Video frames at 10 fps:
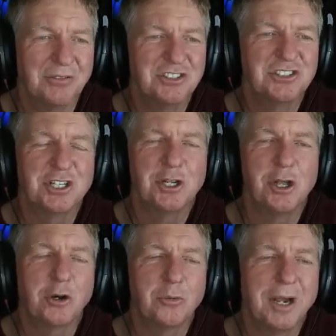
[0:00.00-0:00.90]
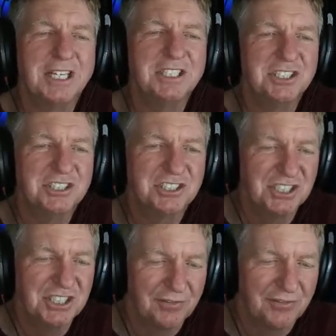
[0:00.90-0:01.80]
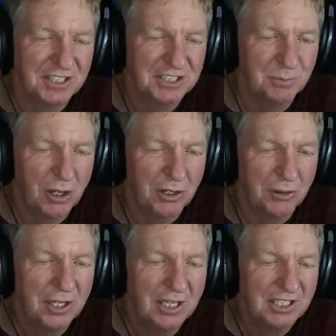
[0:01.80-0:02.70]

This is a long range CFS model.